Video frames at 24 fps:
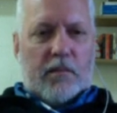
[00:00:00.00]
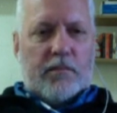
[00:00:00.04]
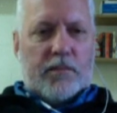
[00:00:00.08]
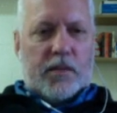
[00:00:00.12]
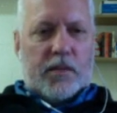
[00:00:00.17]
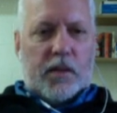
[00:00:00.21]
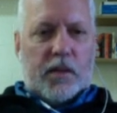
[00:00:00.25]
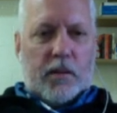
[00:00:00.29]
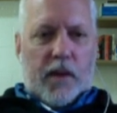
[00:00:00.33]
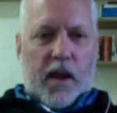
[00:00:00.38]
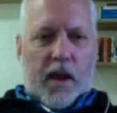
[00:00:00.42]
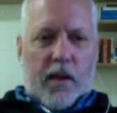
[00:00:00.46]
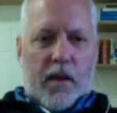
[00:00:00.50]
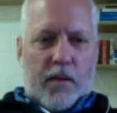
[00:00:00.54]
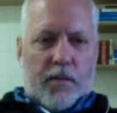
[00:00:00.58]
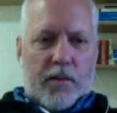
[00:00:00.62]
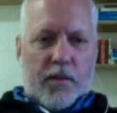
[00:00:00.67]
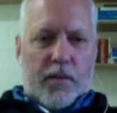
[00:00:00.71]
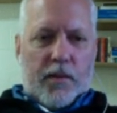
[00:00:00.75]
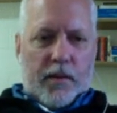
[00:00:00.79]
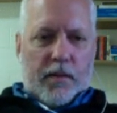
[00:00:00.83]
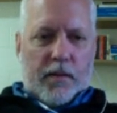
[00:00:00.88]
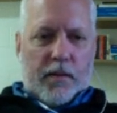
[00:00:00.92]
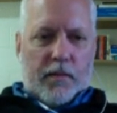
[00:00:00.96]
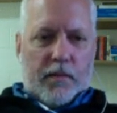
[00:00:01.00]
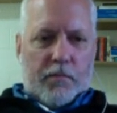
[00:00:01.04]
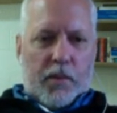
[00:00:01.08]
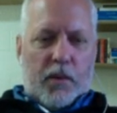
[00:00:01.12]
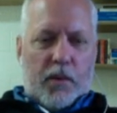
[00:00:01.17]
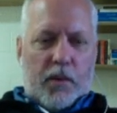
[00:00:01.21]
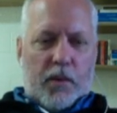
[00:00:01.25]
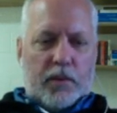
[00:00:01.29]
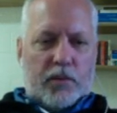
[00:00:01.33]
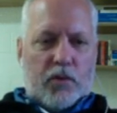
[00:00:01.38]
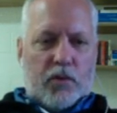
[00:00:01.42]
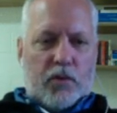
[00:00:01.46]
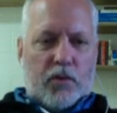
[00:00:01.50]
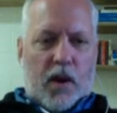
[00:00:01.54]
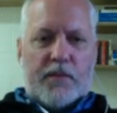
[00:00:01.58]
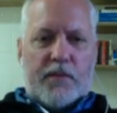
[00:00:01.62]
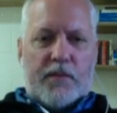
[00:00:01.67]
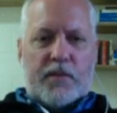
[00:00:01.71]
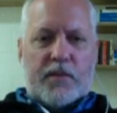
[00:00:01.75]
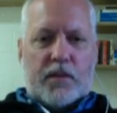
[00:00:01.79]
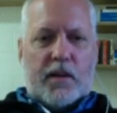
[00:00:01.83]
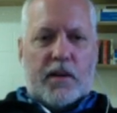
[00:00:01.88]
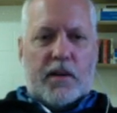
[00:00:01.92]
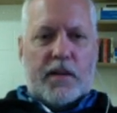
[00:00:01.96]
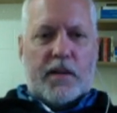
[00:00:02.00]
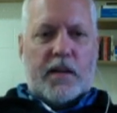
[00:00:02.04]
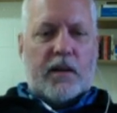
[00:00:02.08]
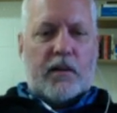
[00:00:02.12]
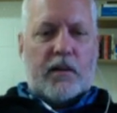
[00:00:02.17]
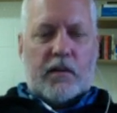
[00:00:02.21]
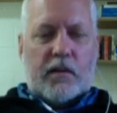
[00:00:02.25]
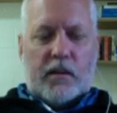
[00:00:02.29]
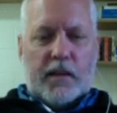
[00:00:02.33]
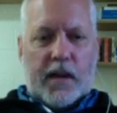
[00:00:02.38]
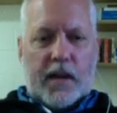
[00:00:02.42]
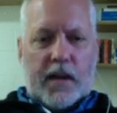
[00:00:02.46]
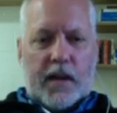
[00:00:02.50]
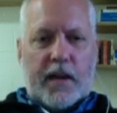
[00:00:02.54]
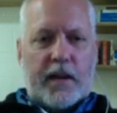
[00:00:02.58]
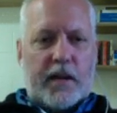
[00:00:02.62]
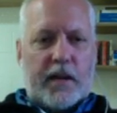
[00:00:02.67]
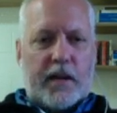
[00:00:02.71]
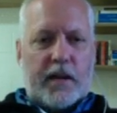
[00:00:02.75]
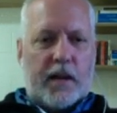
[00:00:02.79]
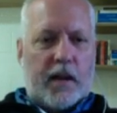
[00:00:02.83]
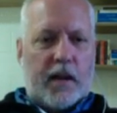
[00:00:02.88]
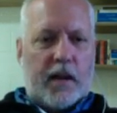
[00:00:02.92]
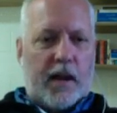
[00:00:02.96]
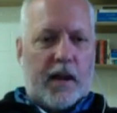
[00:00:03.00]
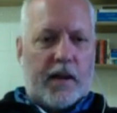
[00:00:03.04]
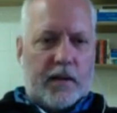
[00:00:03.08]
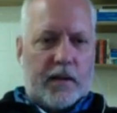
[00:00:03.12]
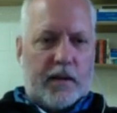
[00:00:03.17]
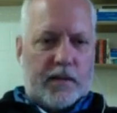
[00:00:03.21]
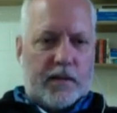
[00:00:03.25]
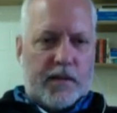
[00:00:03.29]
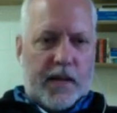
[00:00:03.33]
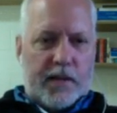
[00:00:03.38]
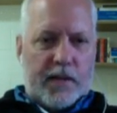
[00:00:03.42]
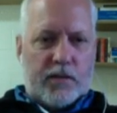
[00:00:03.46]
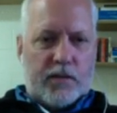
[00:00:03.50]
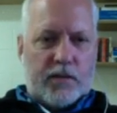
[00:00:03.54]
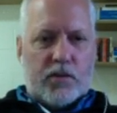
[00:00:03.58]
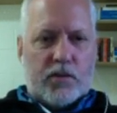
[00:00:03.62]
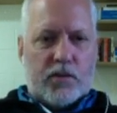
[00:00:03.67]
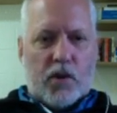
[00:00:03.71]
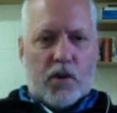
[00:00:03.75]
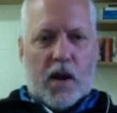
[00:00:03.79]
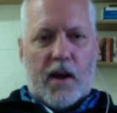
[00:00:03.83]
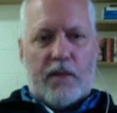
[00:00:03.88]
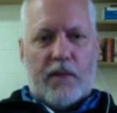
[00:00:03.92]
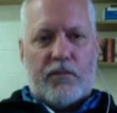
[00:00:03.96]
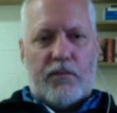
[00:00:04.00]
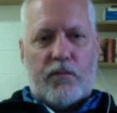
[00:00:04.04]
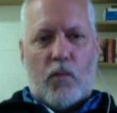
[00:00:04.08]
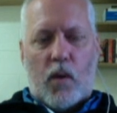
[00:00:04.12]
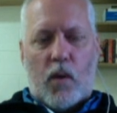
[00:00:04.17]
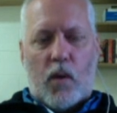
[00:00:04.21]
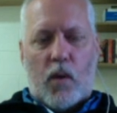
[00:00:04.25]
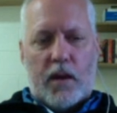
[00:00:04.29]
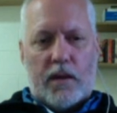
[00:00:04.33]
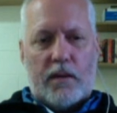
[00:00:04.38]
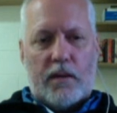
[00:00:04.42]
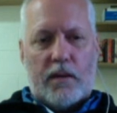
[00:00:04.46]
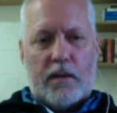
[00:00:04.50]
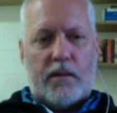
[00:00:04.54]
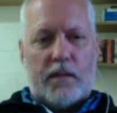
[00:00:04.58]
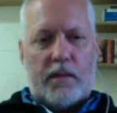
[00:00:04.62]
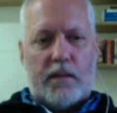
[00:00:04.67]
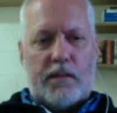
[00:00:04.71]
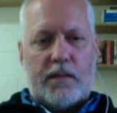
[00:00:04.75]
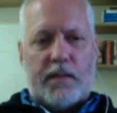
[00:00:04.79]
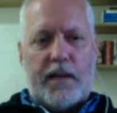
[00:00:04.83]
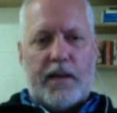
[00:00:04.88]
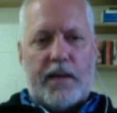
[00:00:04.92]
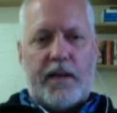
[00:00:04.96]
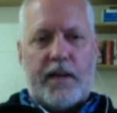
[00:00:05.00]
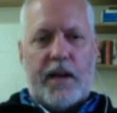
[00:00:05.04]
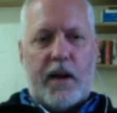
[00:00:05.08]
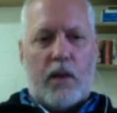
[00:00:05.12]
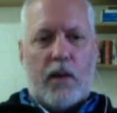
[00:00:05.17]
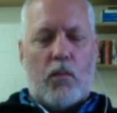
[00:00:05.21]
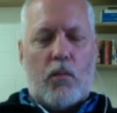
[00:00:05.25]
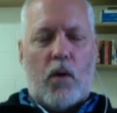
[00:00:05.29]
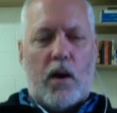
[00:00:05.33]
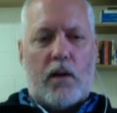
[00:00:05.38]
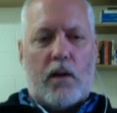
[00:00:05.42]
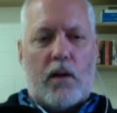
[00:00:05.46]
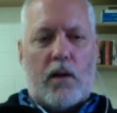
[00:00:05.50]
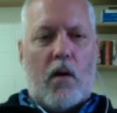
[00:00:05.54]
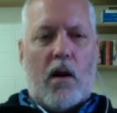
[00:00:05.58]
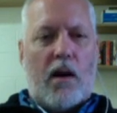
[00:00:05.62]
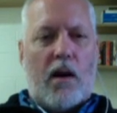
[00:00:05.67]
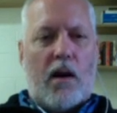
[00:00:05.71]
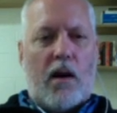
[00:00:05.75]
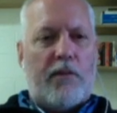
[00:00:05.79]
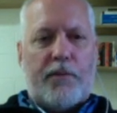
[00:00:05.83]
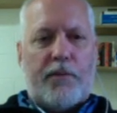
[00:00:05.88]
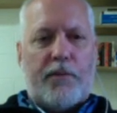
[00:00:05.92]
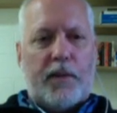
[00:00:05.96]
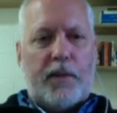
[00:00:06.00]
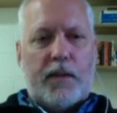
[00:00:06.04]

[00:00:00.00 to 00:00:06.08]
So now the, both drives are identical, and I could get I could take drive one, this ADA one off,